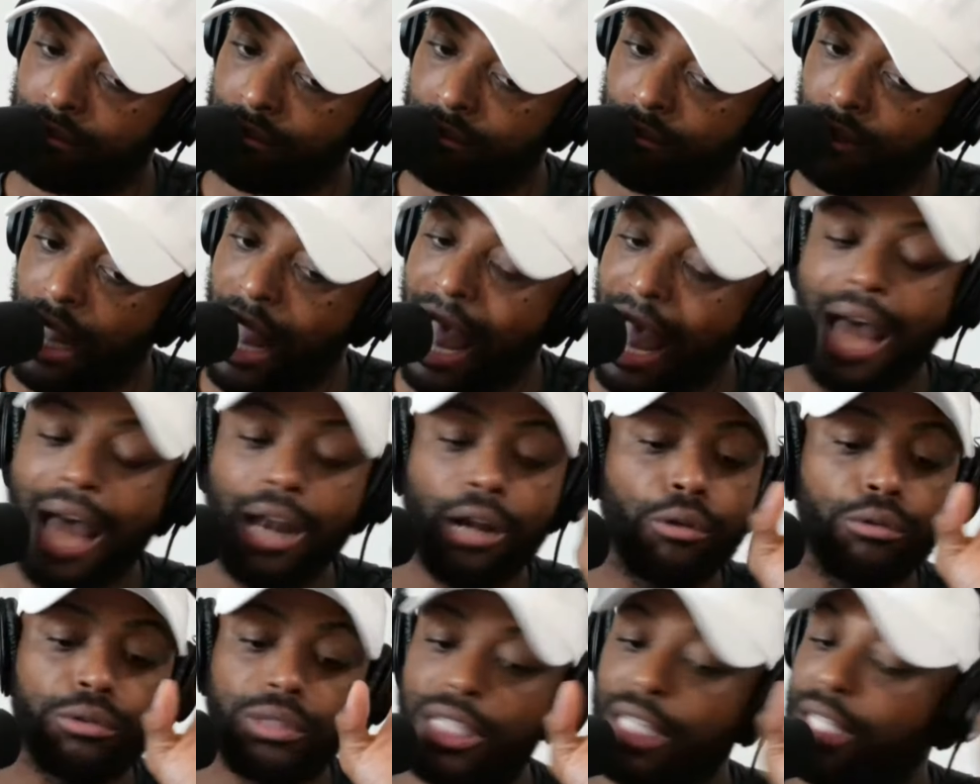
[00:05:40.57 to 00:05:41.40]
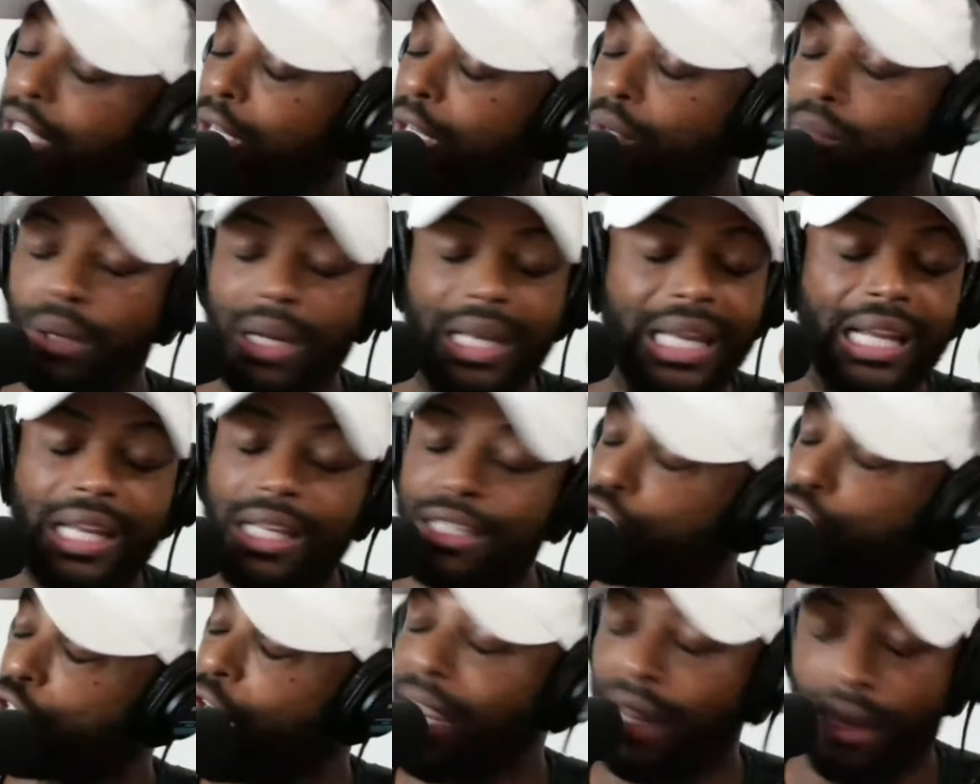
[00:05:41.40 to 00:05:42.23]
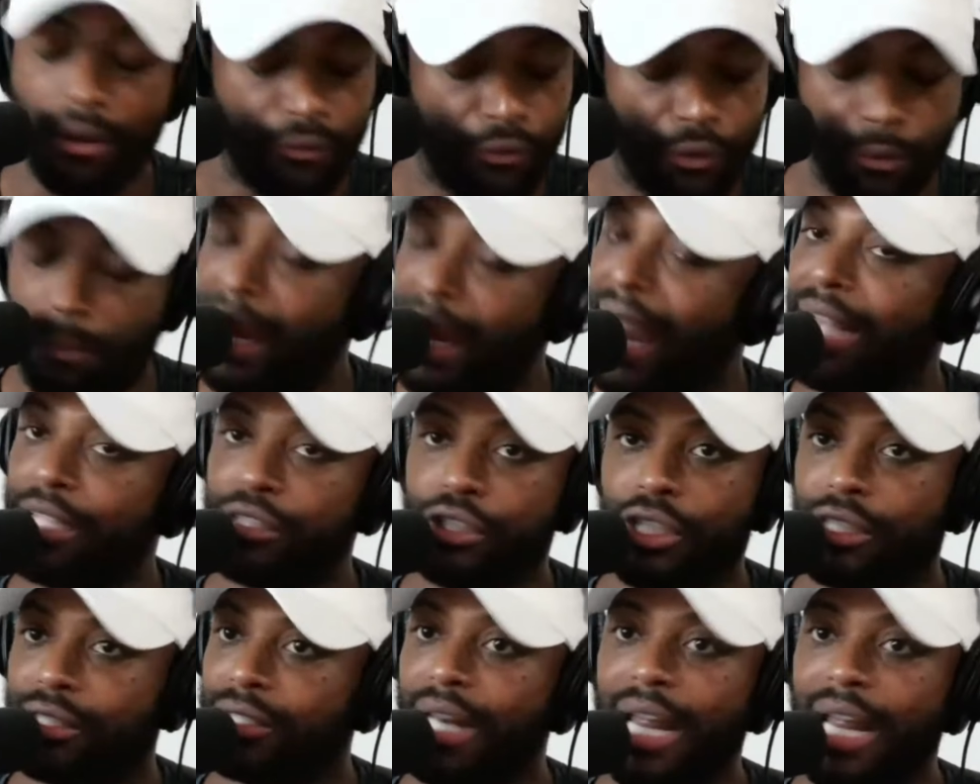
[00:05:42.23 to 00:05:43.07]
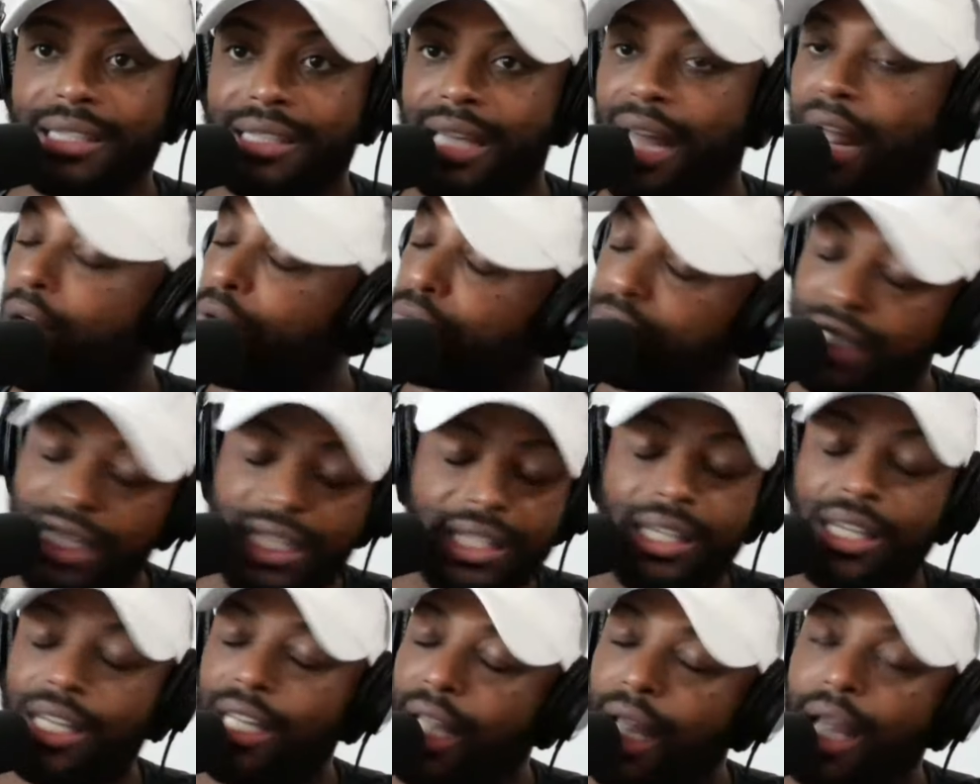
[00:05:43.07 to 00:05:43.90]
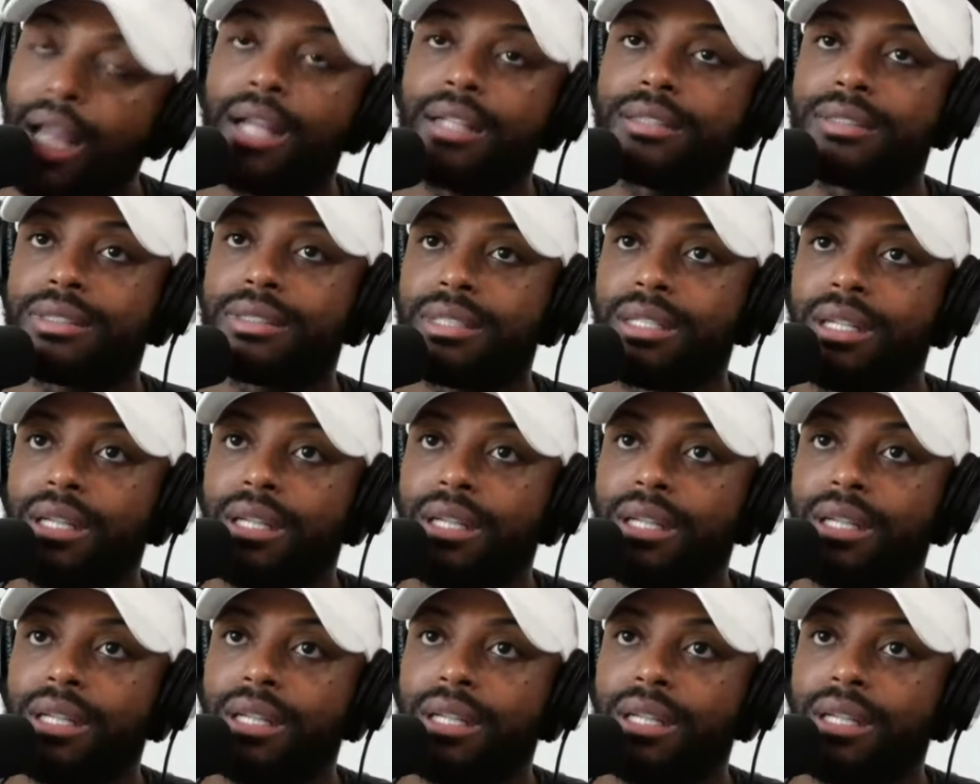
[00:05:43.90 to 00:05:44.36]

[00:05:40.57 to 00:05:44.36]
I don't think he really checking for black chicks like that. I don't think he is.